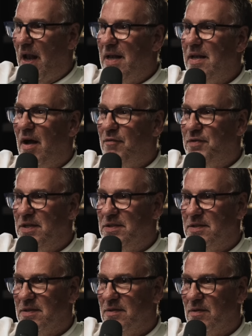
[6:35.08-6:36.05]
i loved
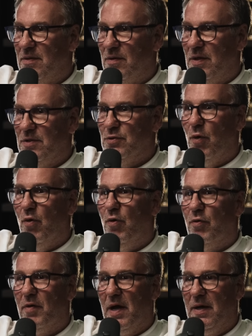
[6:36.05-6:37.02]
his his
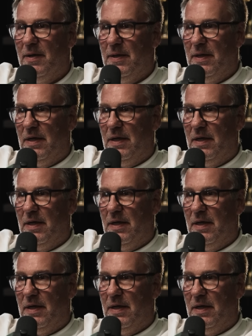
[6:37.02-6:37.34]
aura